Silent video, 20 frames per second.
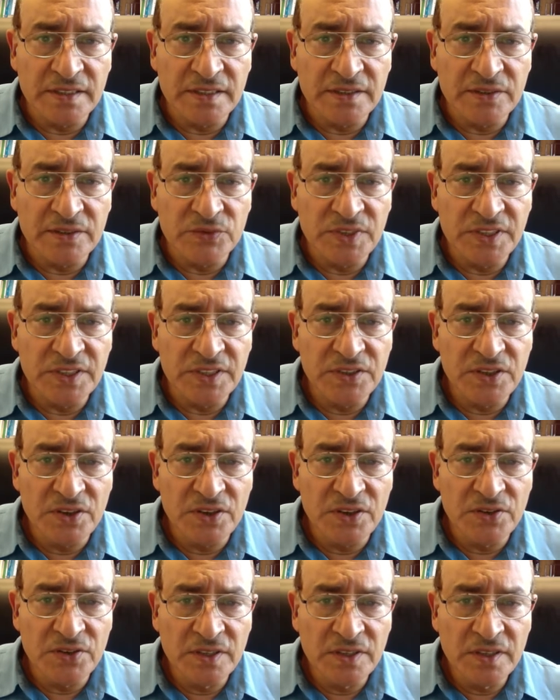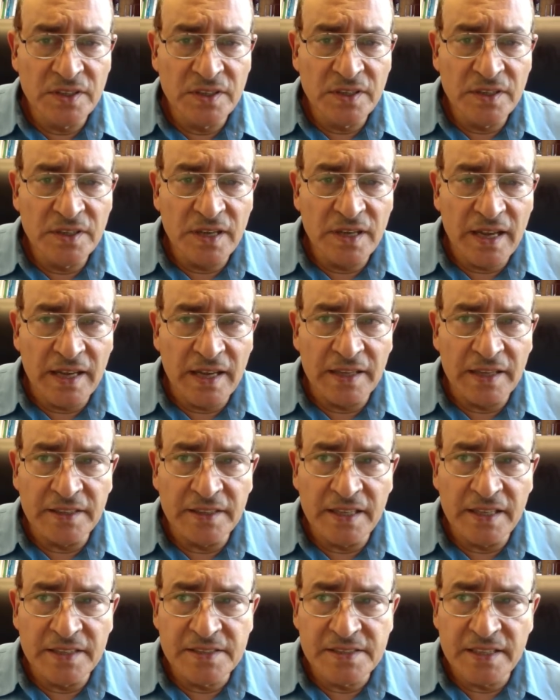window and
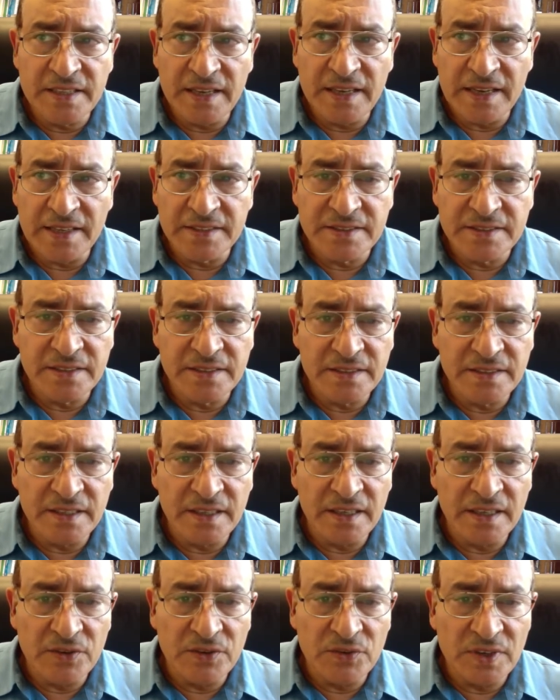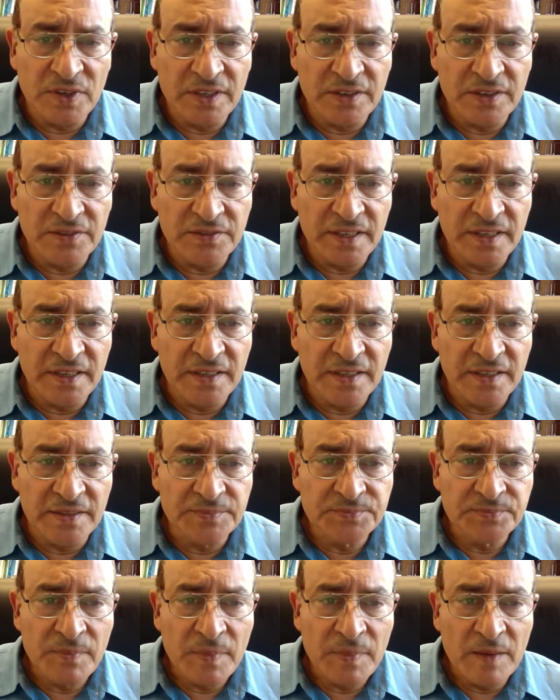then select one of the
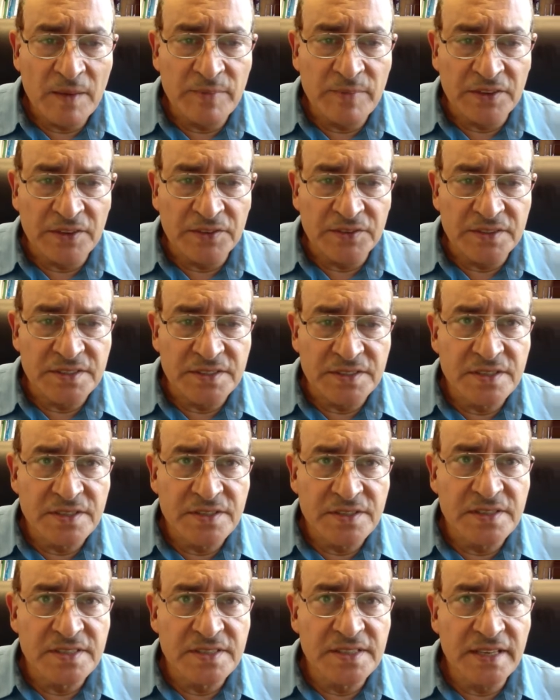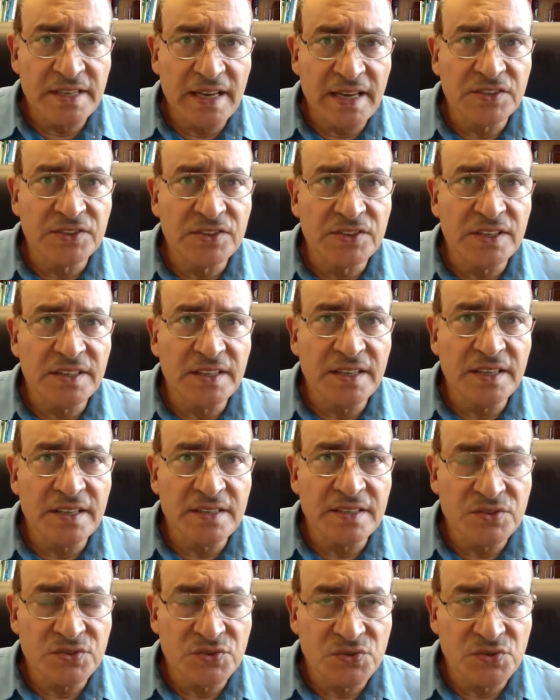boundary. So selection is
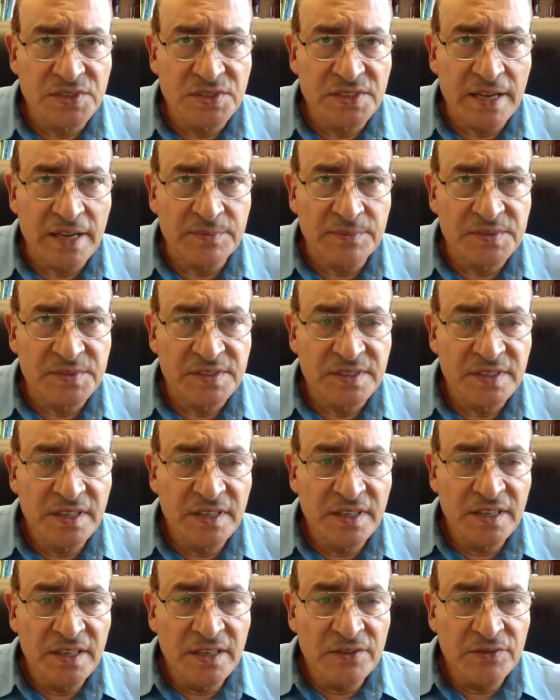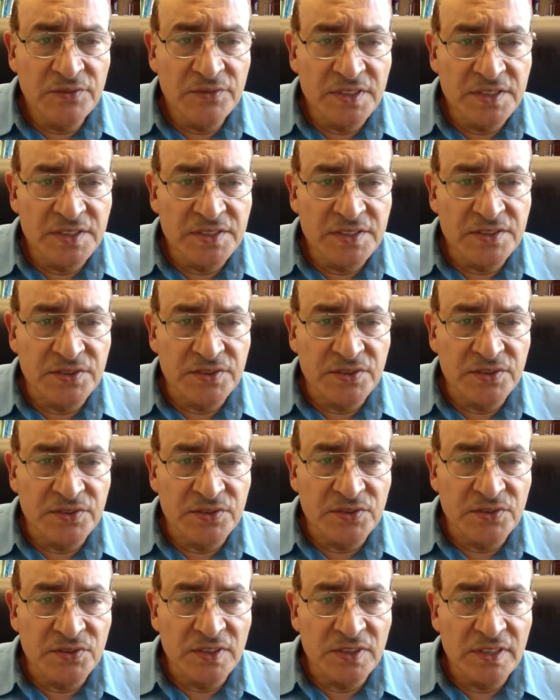two steps. First
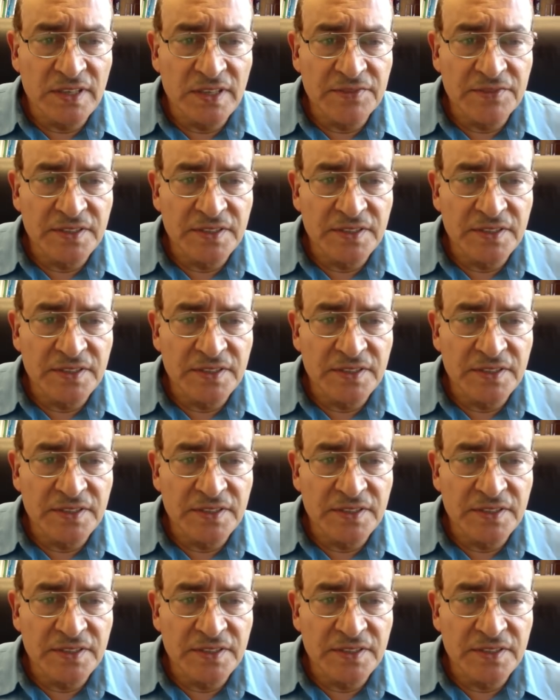you left